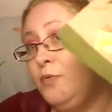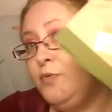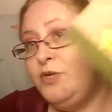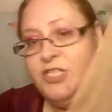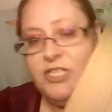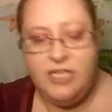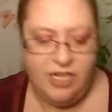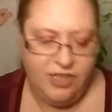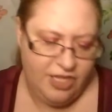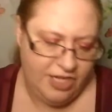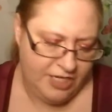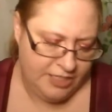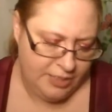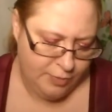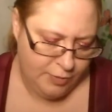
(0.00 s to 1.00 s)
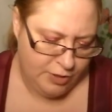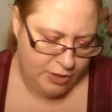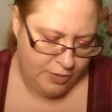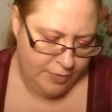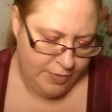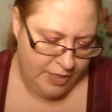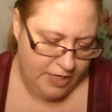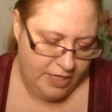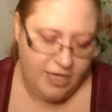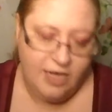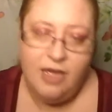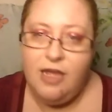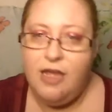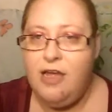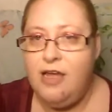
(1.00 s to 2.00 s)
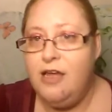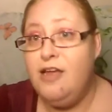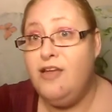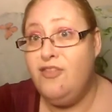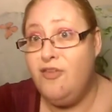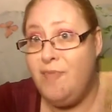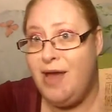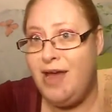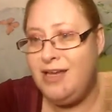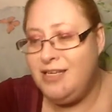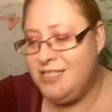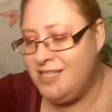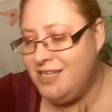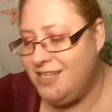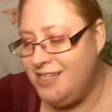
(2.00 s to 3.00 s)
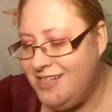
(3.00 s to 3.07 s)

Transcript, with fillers: Which I think is supposed to be the mask.